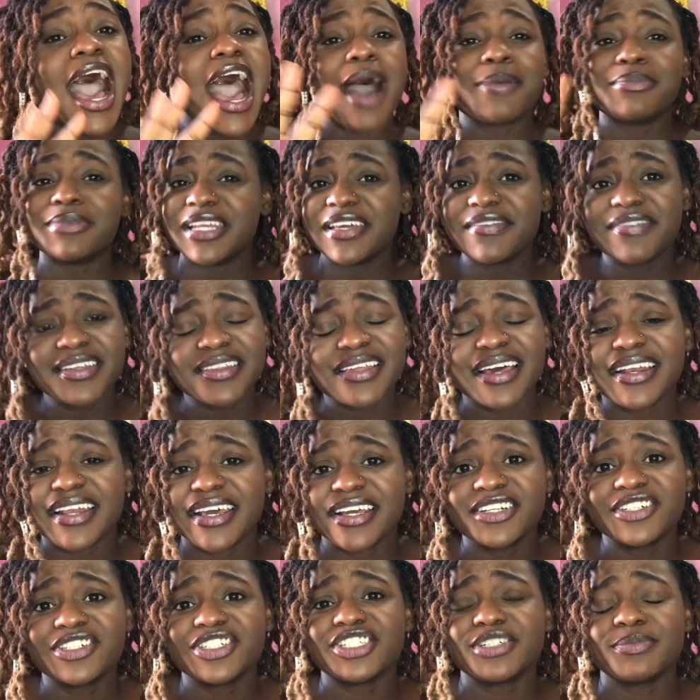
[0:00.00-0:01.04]
I'm leaving that
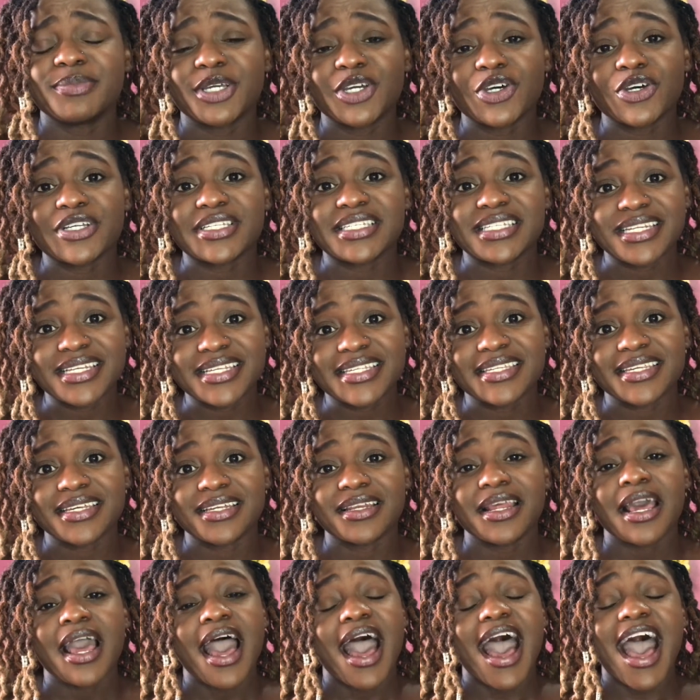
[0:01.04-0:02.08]
energy because listen,
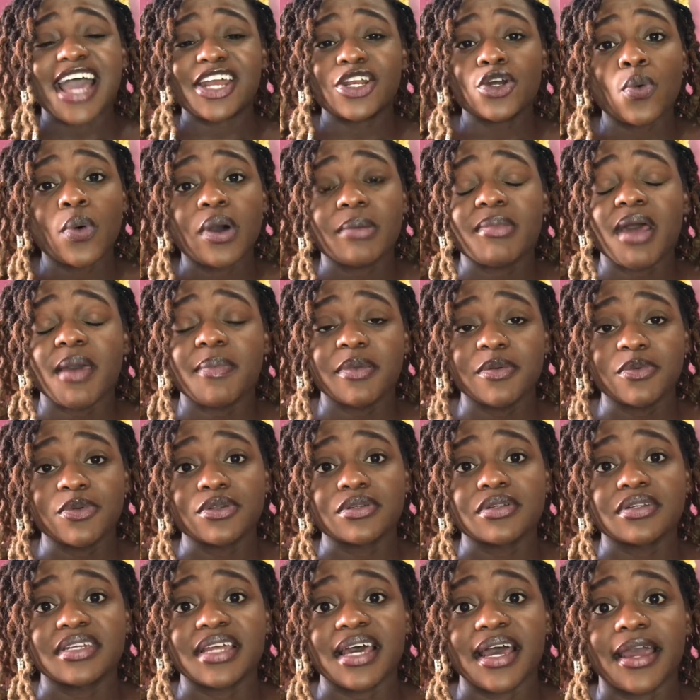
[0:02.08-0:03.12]
I don't want my people
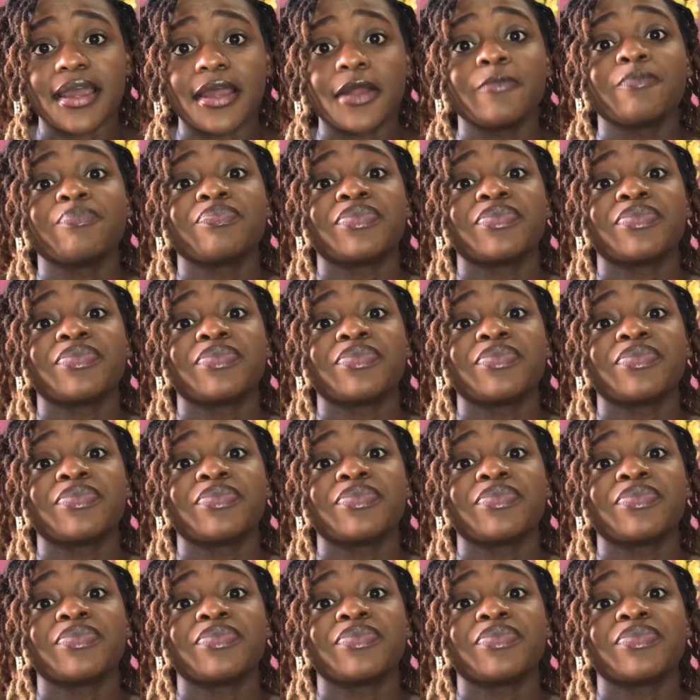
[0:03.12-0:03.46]
to die.